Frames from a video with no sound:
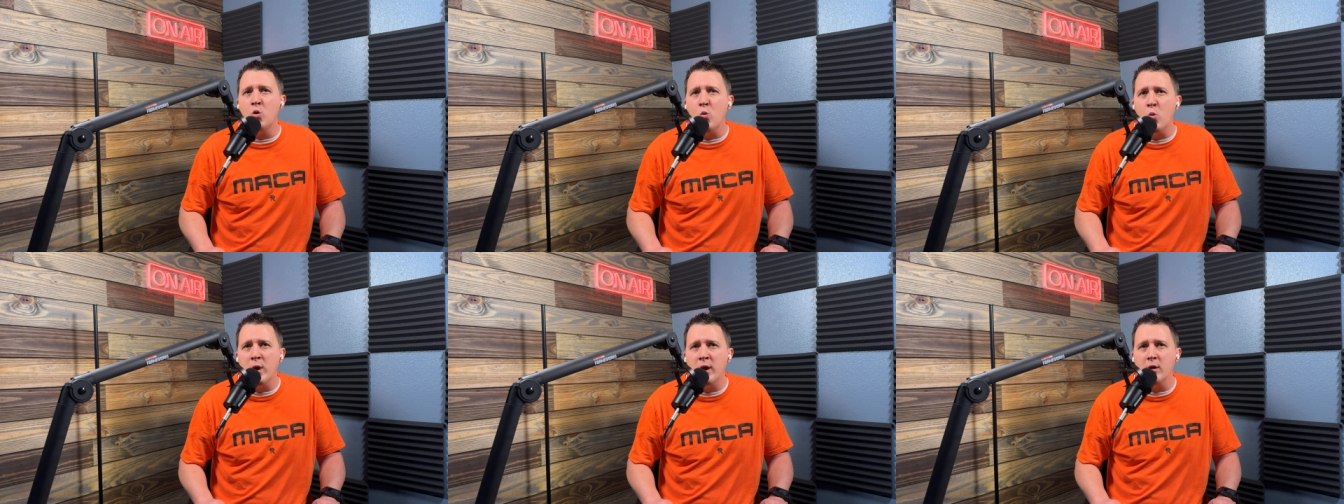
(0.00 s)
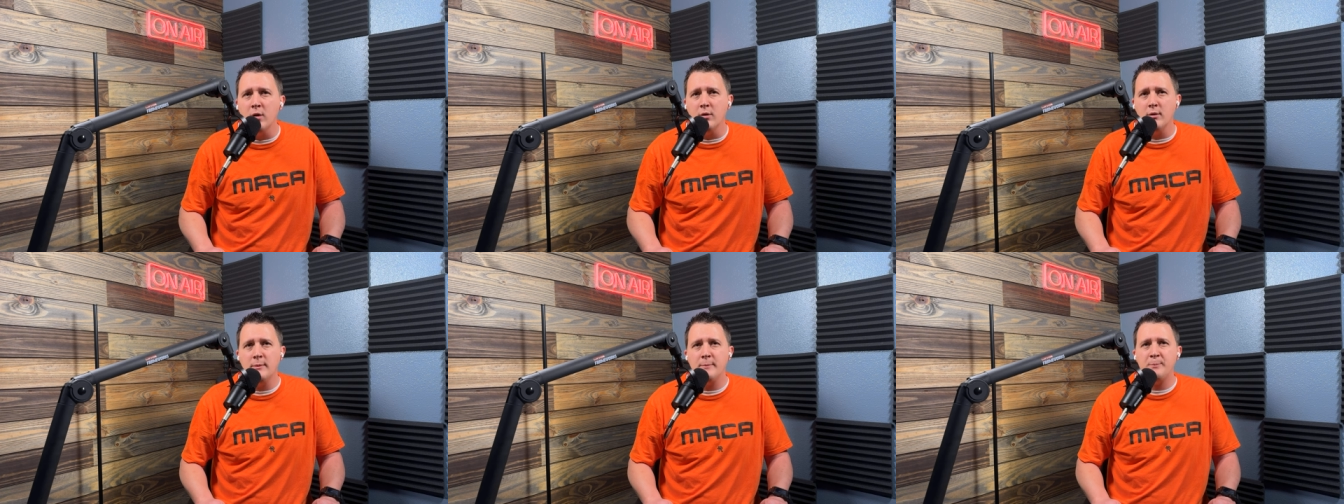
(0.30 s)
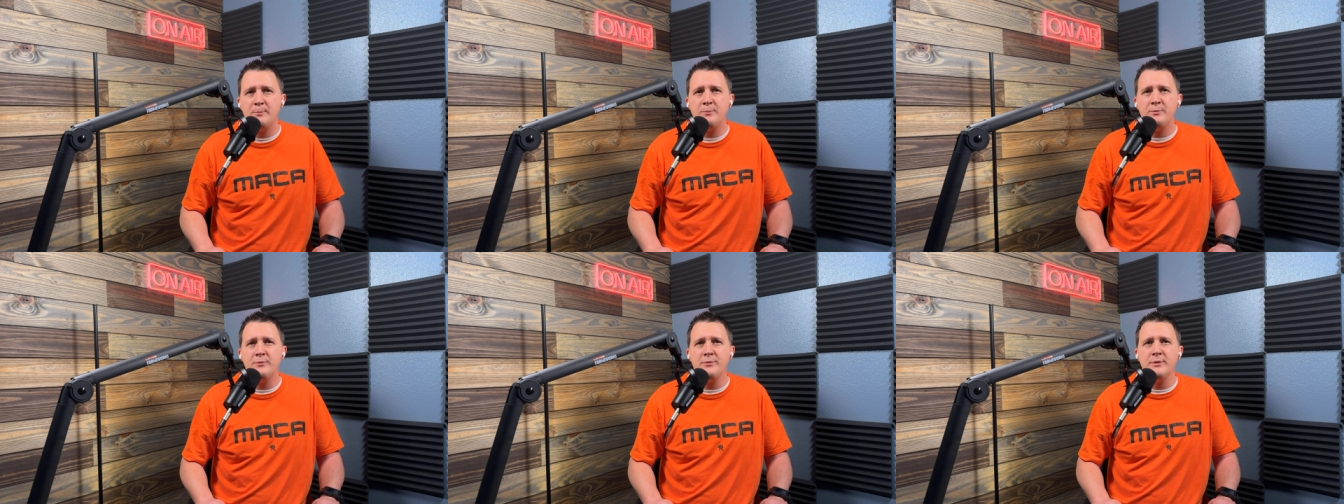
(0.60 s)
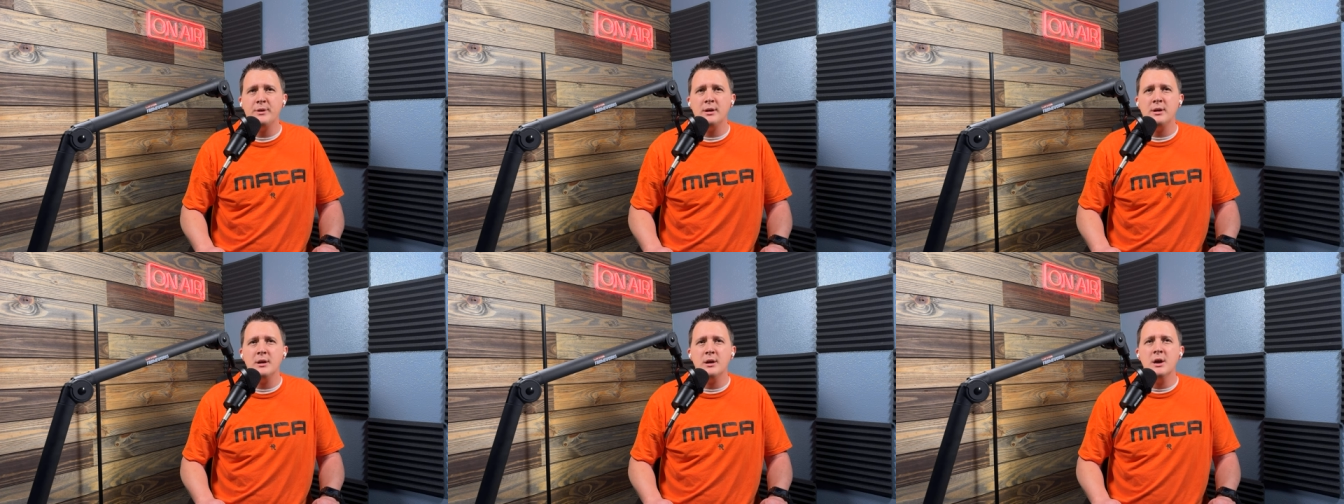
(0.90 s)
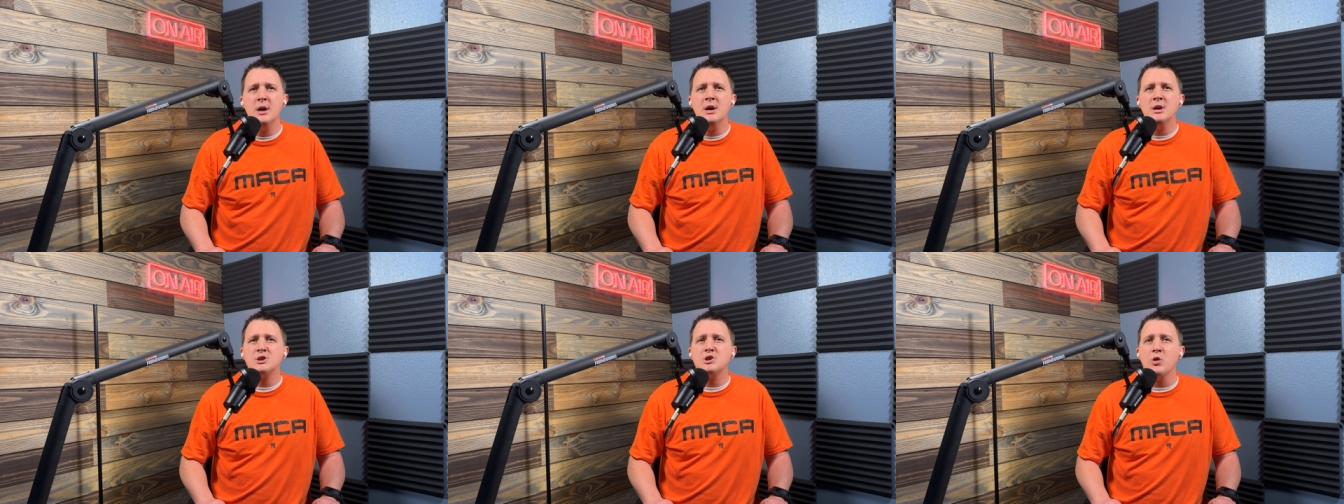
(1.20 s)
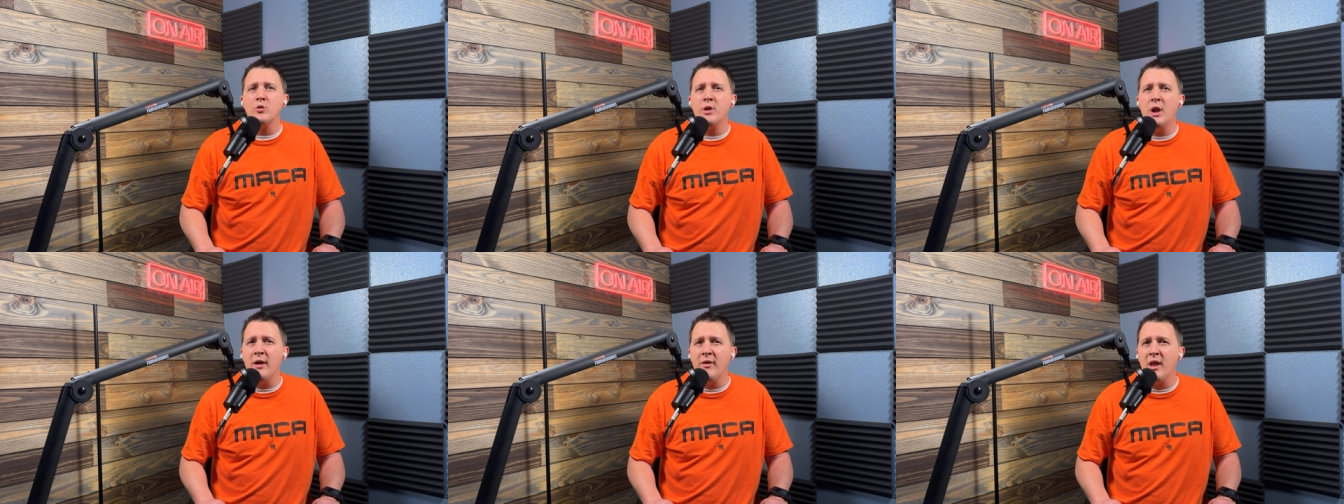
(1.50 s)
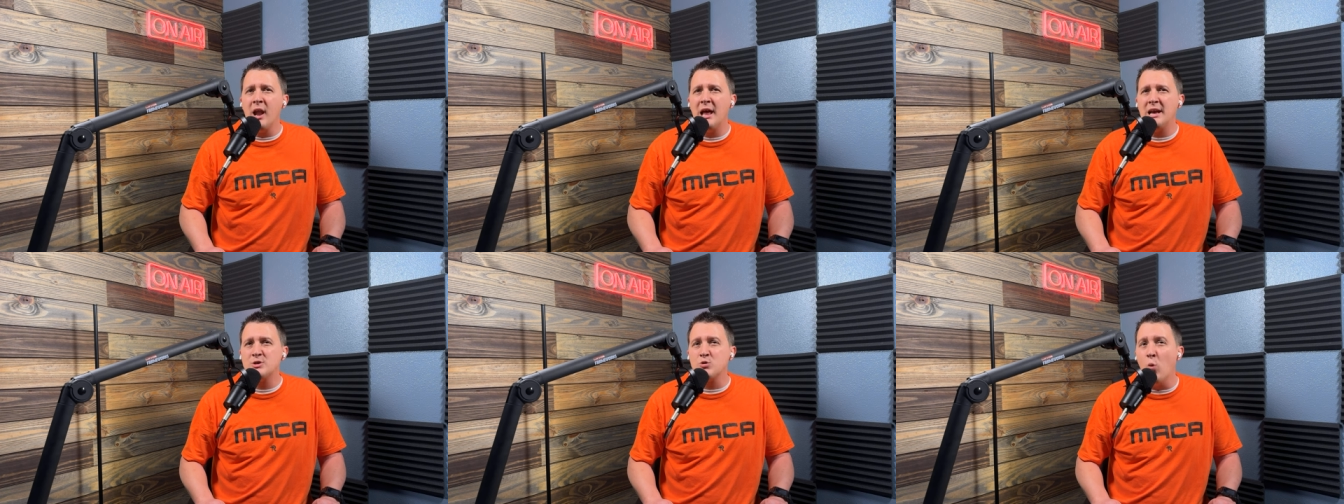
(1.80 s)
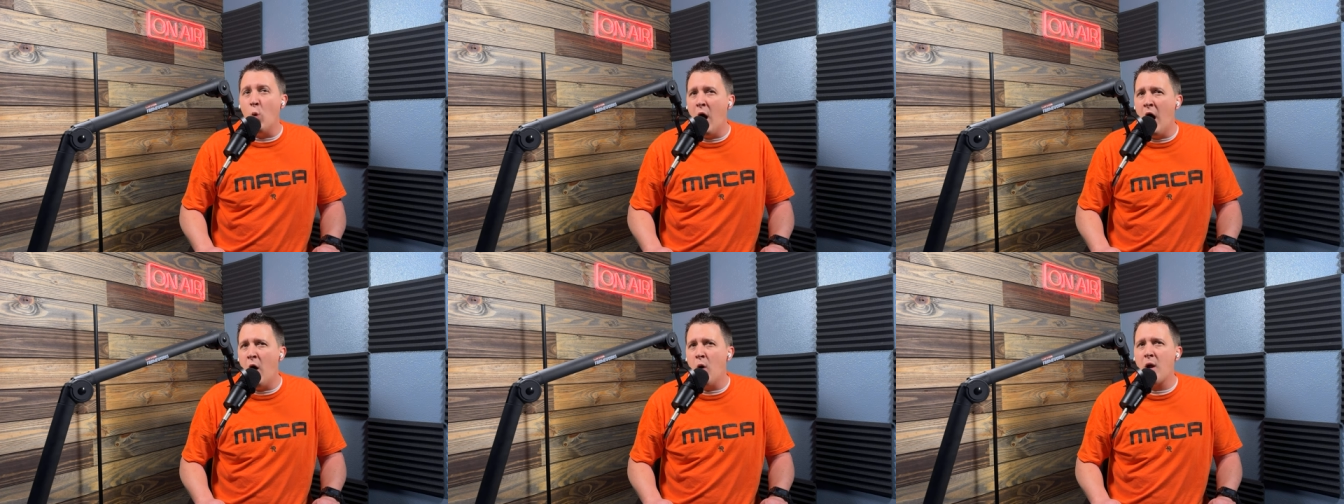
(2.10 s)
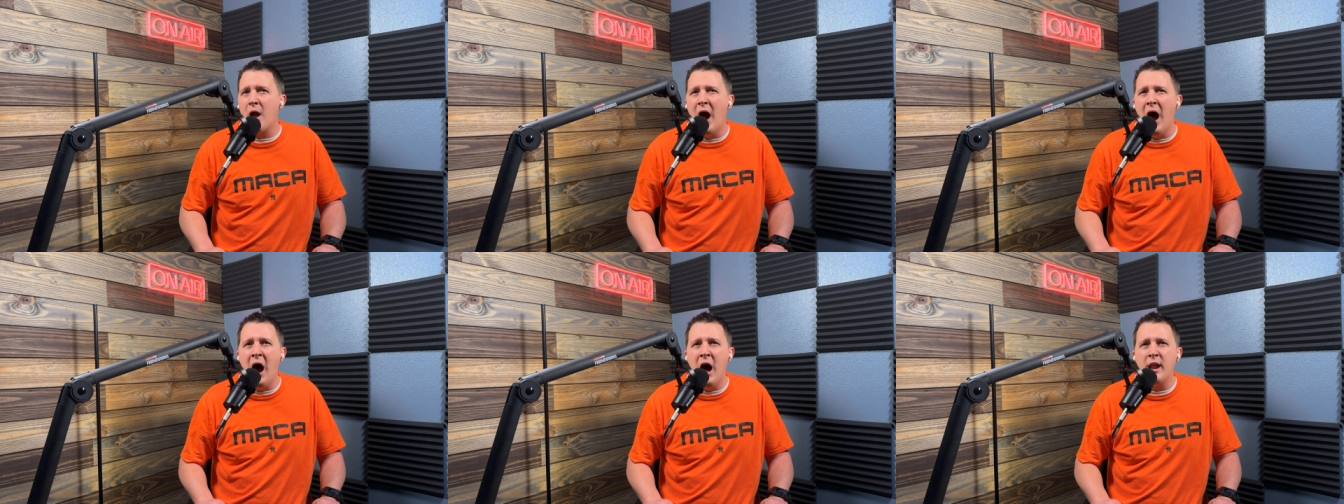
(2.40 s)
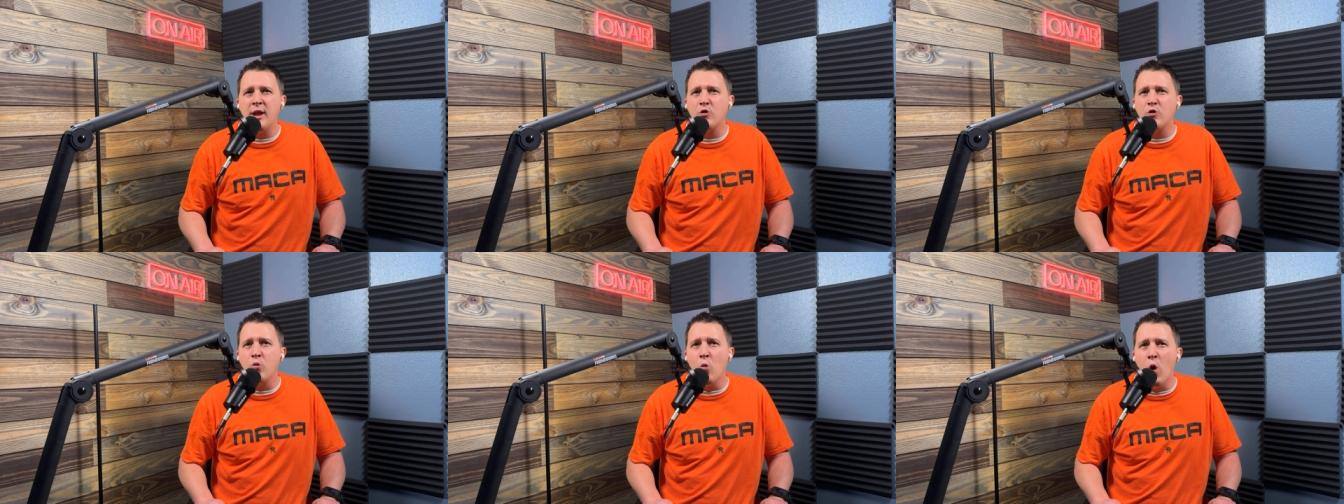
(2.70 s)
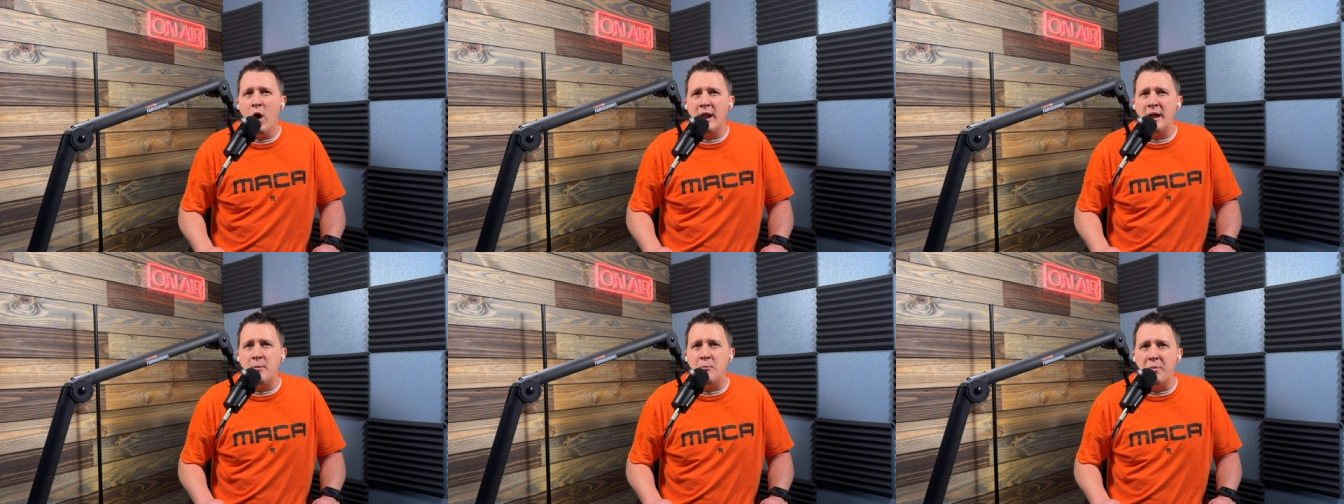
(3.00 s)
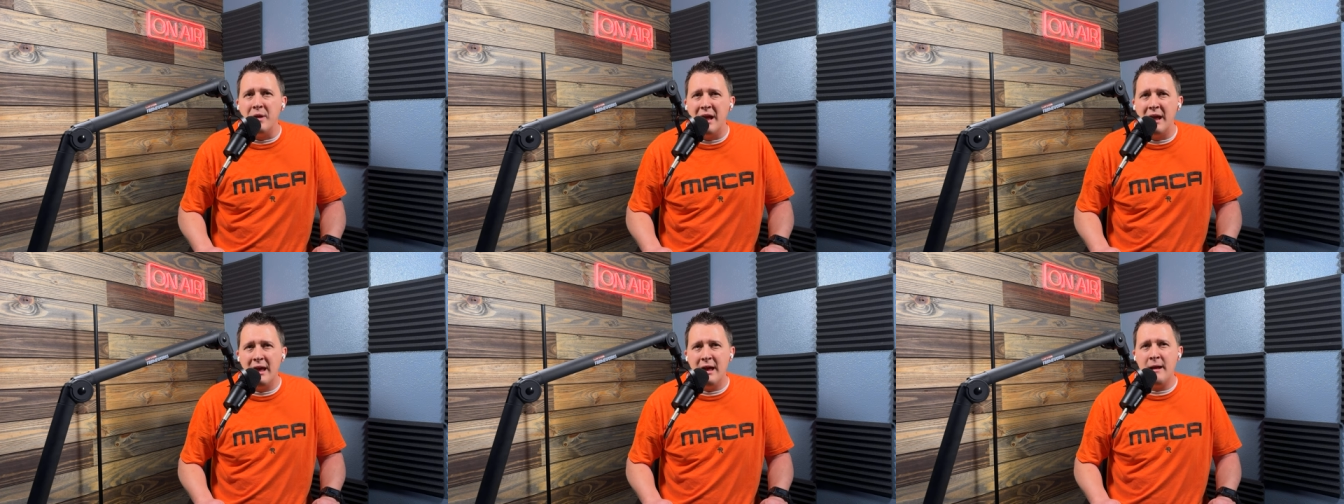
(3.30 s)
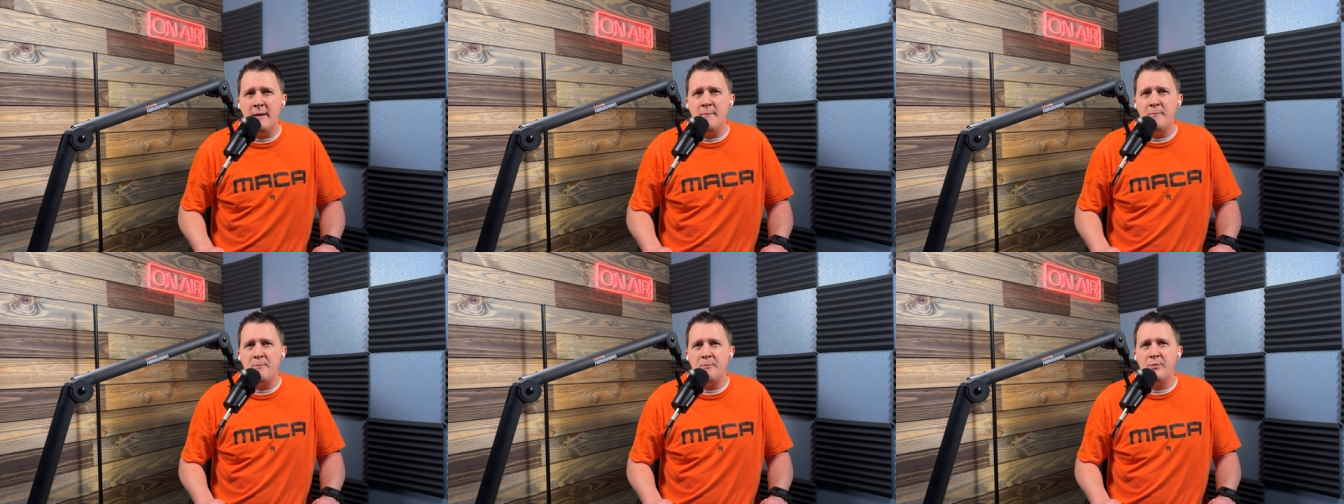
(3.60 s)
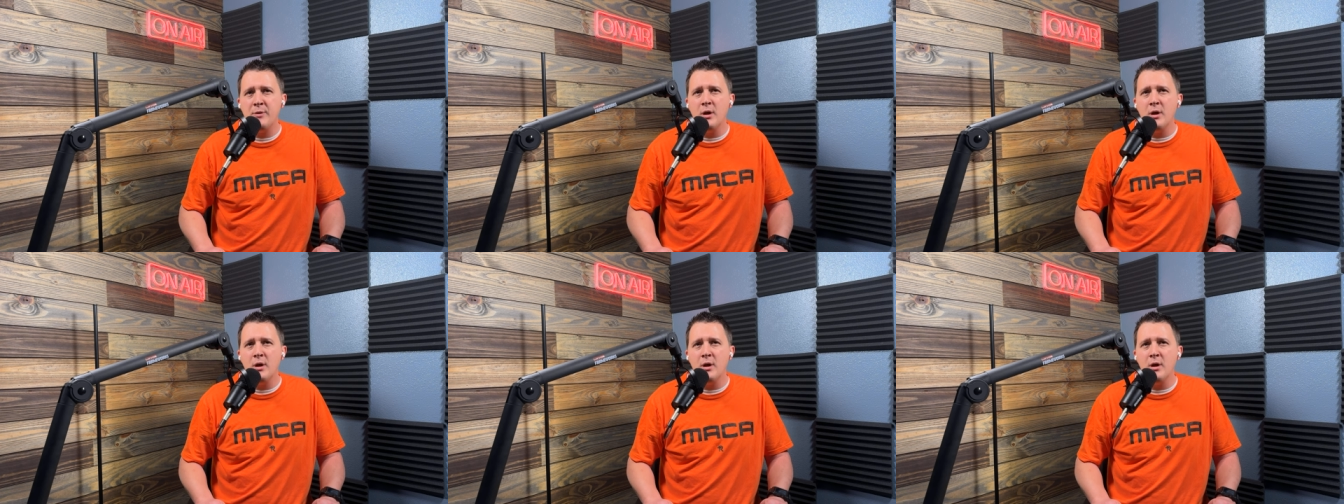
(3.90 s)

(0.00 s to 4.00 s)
will. So, nonetheless, while God is one in being,